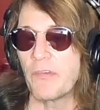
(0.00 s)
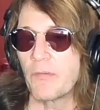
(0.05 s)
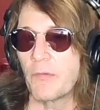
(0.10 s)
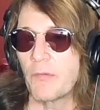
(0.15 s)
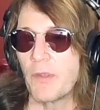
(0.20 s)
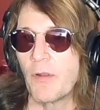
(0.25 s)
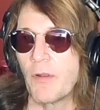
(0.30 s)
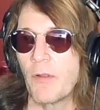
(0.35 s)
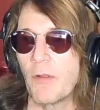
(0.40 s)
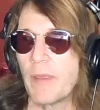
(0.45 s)

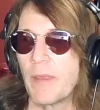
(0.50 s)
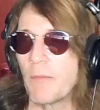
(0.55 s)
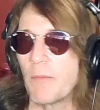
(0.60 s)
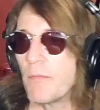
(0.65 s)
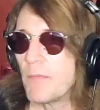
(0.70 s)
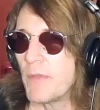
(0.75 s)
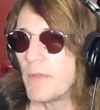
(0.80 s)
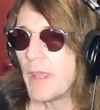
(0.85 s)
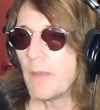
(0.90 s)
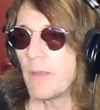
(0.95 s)
like
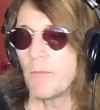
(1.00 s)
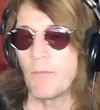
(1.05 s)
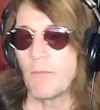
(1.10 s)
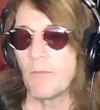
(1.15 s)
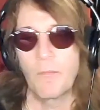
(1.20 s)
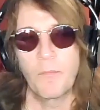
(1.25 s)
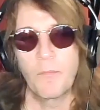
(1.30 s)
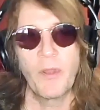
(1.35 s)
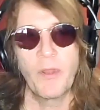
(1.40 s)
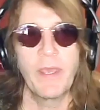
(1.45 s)
when they
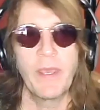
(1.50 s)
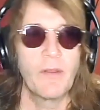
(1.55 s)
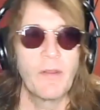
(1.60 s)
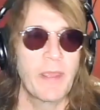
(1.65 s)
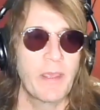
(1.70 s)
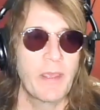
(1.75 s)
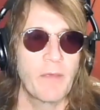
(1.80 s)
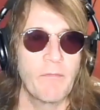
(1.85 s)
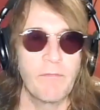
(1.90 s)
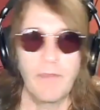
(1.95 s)
play in
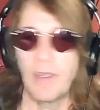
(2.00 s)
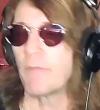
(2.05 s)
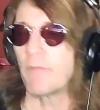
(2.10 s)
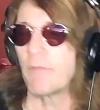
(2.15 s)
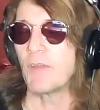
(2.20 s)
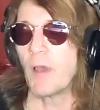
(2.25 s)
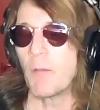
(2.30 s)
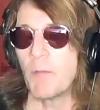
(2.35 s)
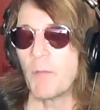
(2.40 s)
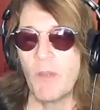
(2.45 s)
like a
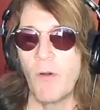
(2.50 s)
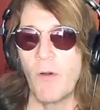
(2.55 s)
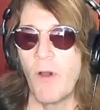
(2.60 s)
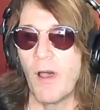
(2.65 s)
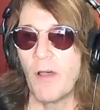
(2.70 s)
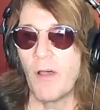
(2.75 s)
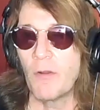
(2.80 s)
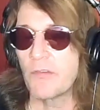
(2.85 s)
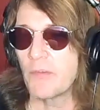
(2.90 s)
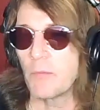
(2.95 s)
VFW
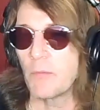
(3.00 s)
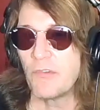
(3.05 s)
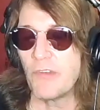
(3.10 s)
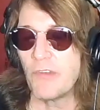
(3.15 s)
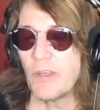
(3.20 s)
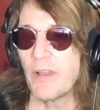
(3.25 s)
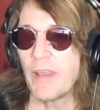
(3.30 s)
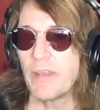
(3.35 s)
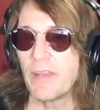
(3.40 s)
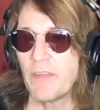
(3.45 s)
hall or some
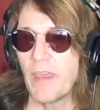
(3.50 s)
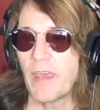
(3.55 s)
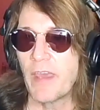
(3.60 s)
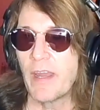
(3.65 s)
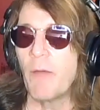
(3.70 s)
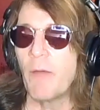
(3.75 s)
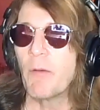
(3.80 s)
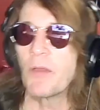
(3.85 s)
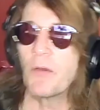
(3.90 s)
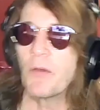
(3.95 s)
shit like that. I
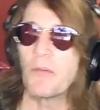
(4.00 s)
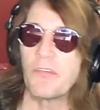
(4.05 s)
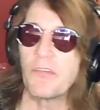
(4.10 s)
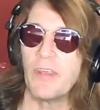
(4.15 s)
would go see